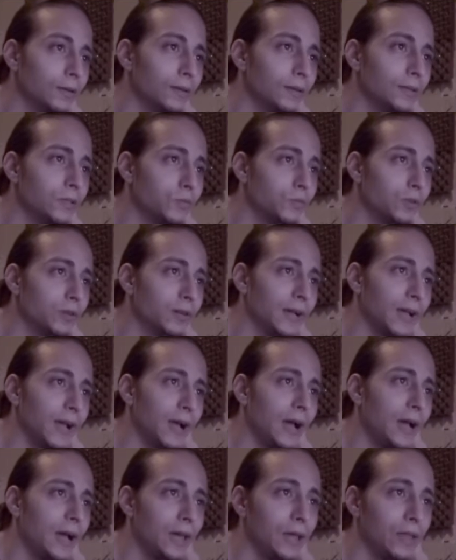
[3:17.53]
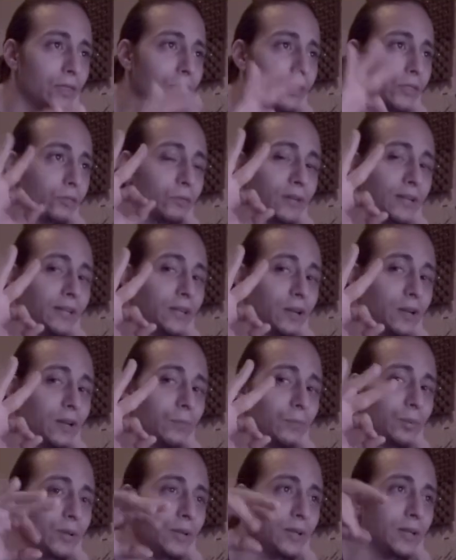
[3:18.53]
This one got 3
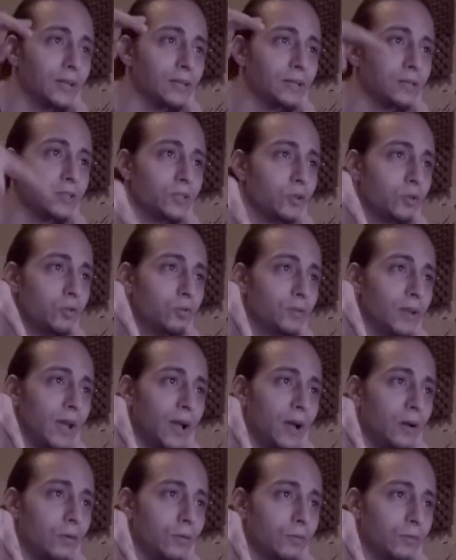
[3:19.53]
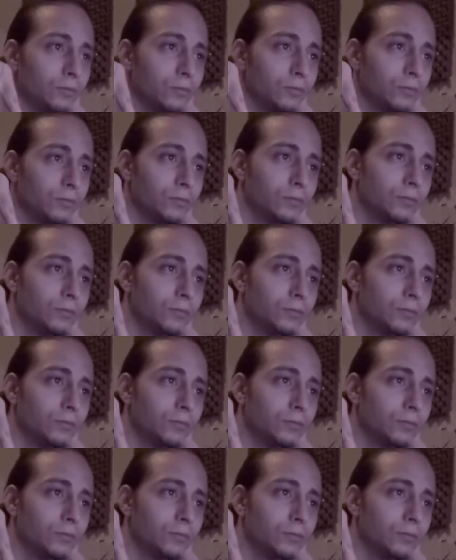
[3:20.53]
up and 2 down.